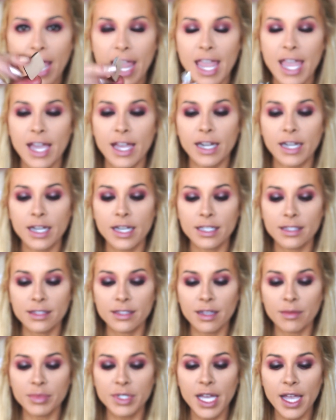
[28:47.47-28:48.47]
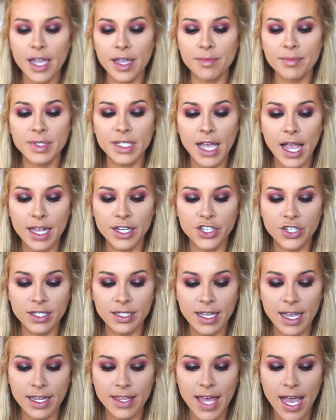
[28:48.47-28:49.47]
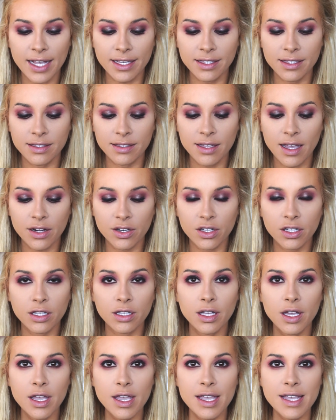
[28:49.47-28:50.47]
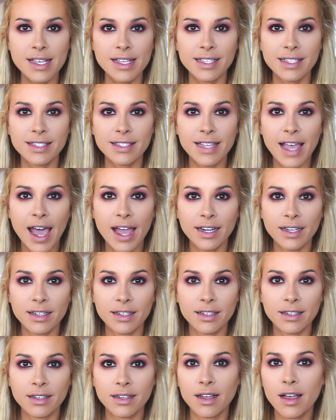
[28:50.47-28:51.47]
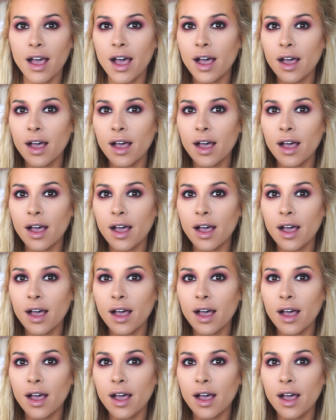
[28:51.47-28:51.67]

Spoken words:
and sometimes I just like that subtle satin